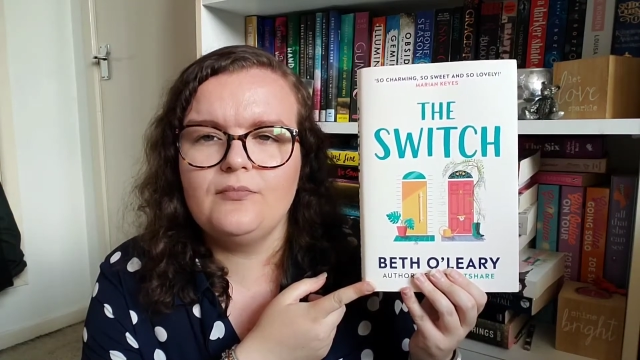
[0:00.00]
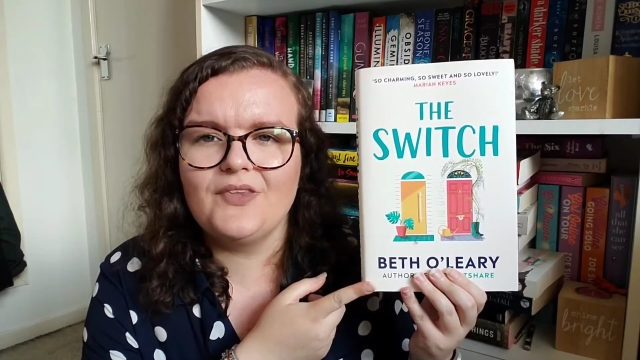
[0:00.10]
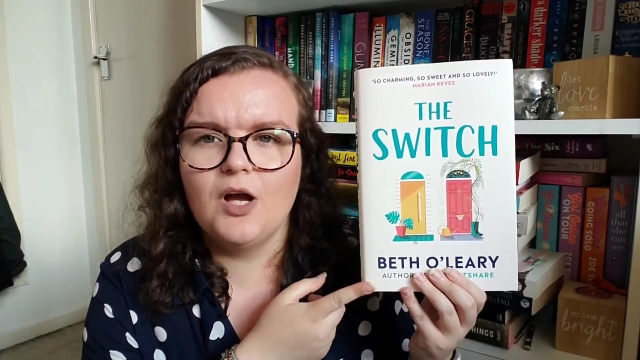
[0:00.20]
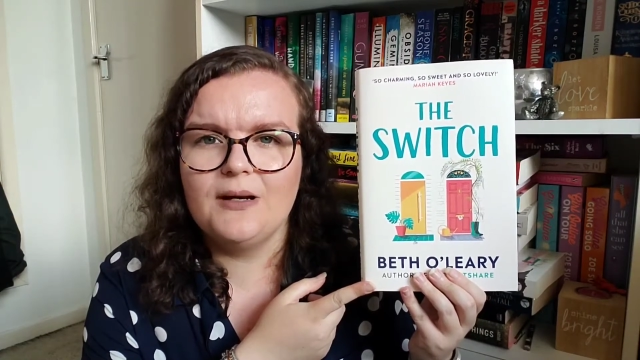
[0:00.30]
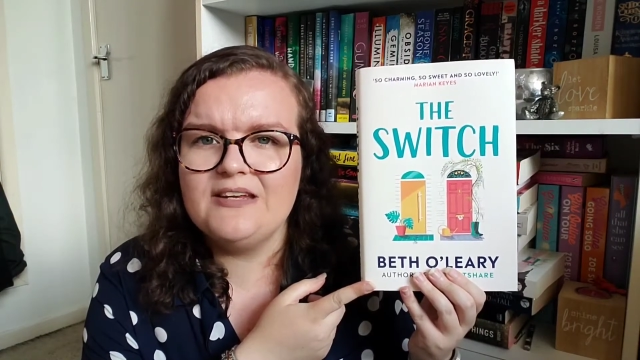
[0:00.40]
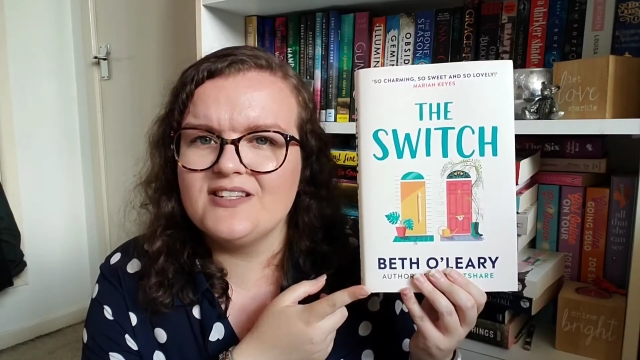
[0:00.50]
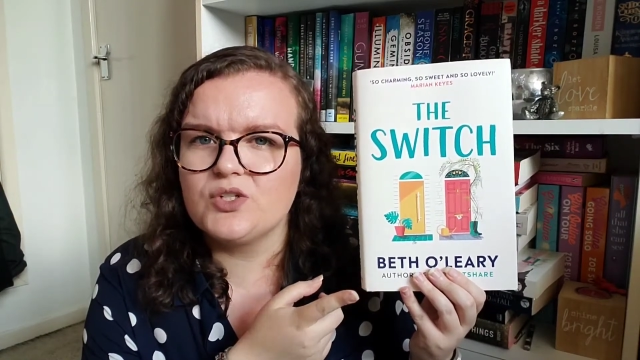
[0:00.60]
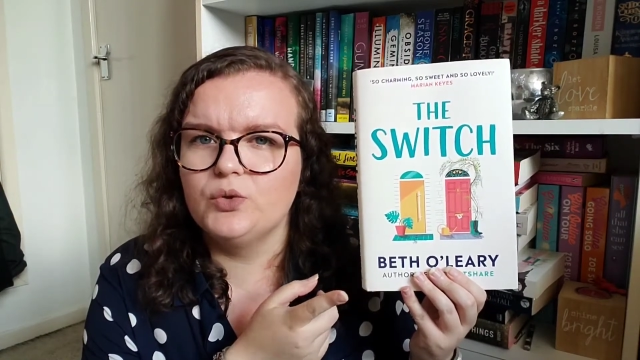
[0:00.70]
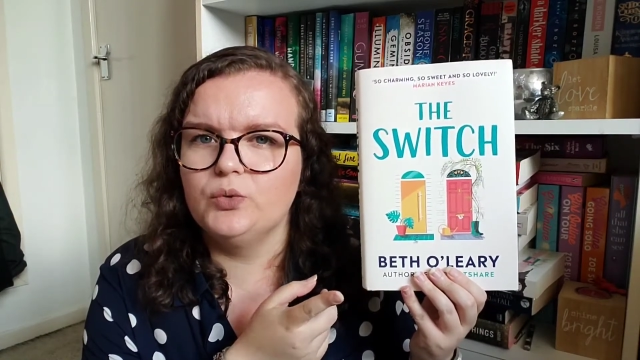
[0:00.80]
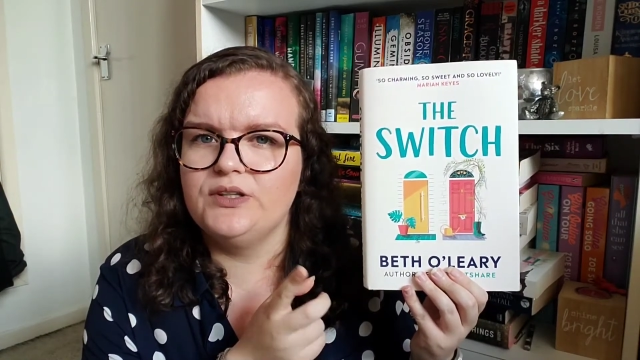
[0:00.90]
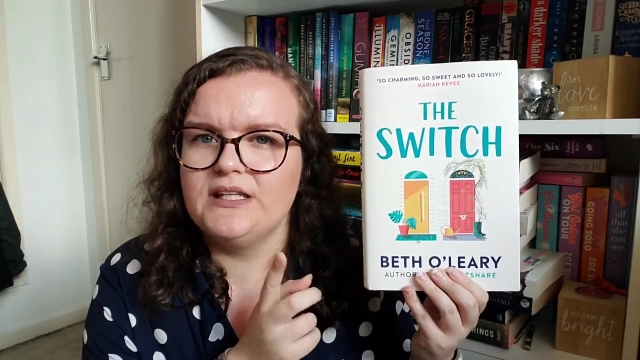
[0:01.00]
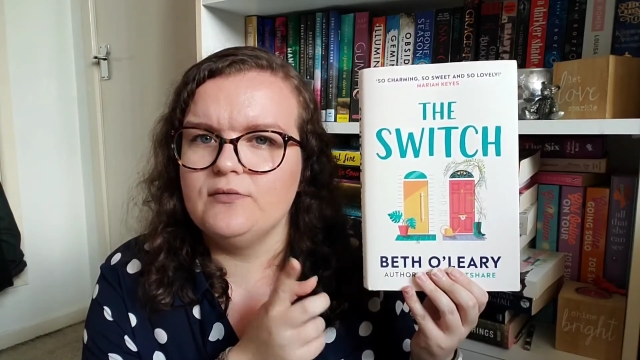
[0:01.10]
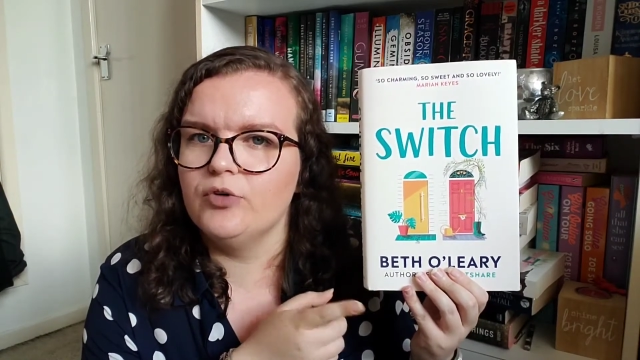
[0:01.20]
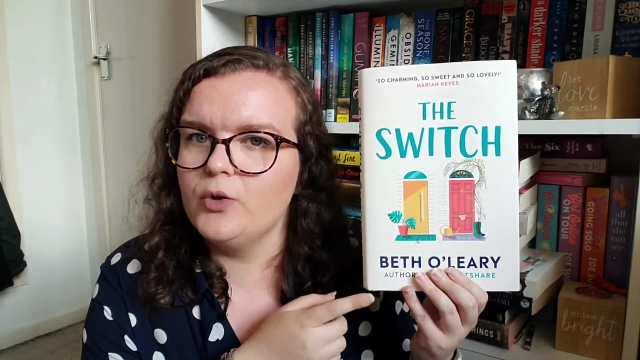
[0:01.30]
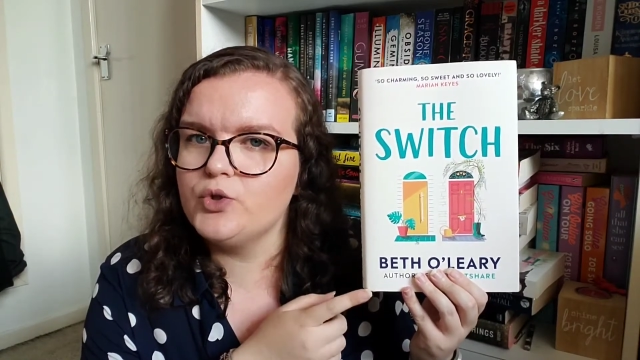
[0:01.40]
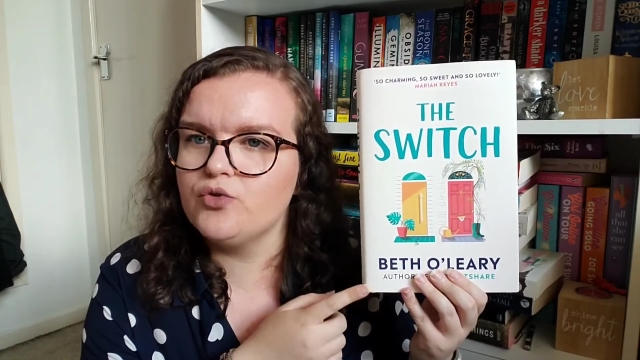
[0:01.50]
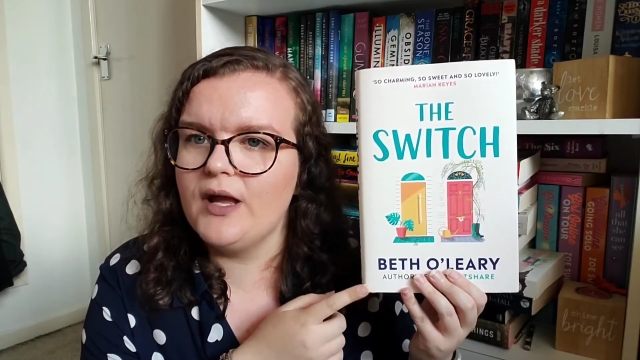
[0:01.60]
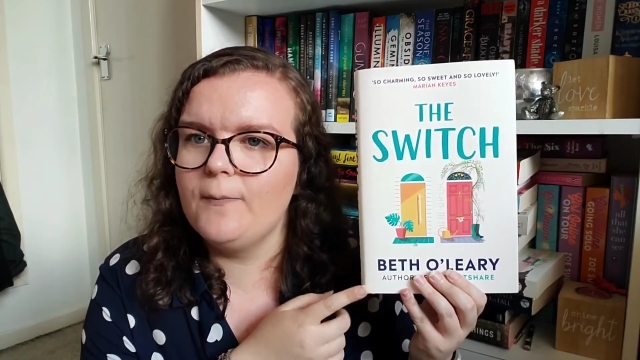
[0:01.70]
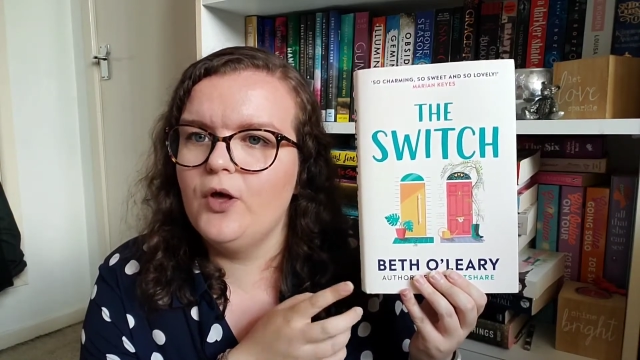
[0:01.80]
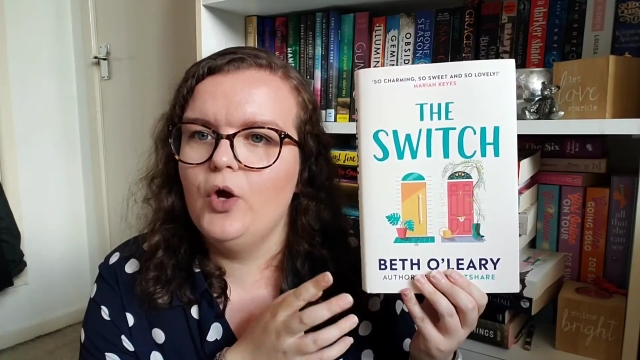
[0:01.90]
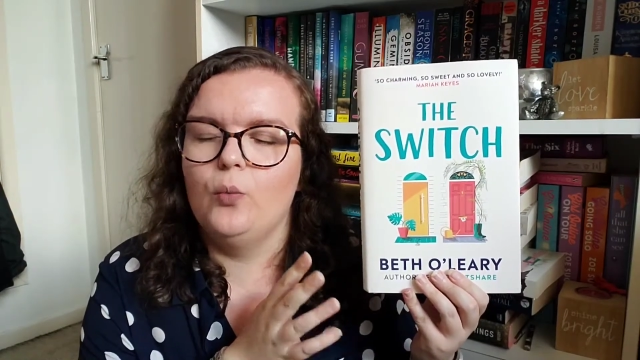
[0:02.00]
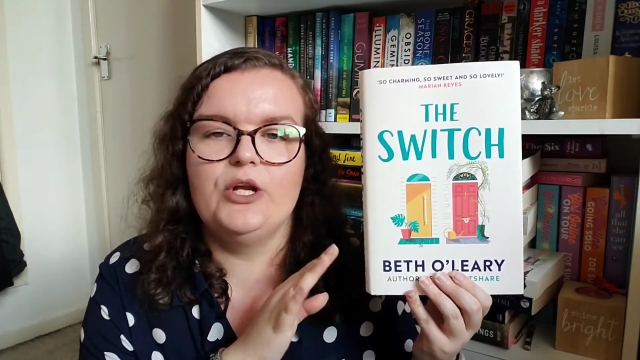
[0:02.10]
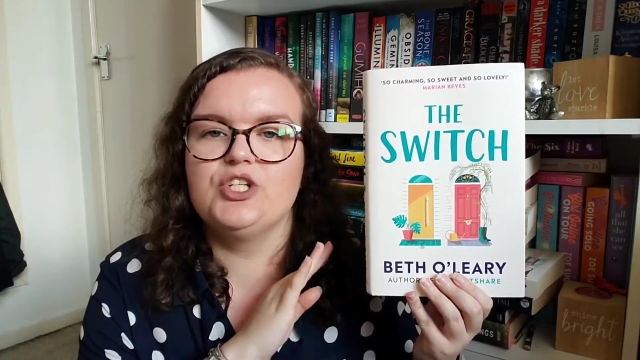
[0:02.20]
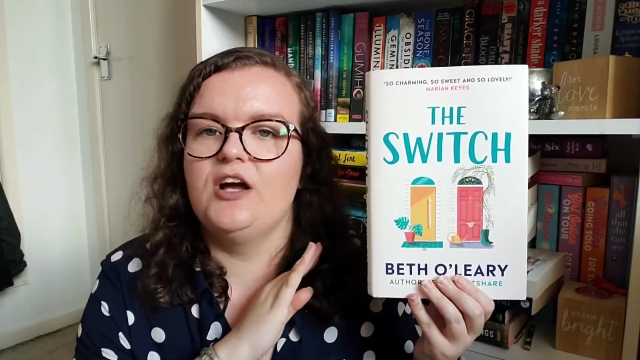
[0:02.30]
I believe it's called The Road Trip, which